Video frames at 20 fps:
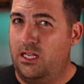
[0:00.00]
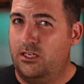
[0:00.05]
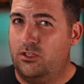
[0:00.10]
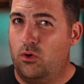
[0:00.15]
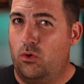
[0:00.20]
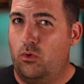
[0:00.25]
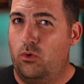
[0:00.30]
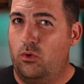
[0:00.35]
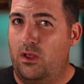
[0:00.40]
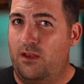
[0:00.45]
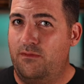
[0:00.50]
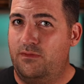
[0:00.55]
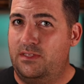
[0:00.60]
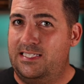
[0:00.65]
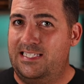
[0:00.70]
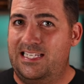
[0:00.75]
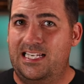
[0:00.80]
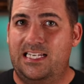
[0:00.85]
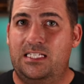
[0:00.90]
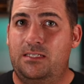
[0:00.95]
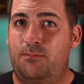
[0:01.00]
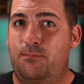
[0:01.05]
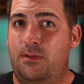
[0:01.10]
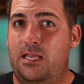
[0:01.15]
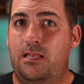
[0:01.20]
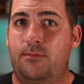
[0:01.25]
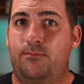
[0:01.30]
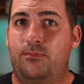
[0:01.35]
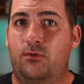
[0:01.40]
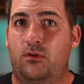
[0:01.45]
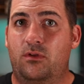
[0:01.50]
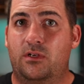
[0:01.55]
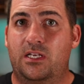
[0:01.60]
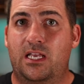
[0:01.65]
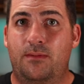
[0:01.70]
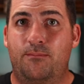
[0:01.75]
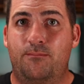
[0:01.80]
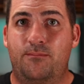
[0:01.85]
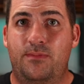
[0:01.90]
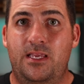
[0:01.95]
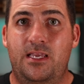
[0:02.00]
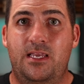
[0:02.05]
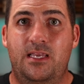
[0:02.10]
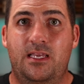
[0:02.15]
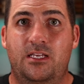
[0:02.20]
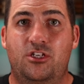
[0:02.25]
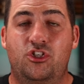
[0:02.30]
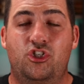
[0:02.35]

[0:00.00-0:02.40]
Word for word: a total of six people can be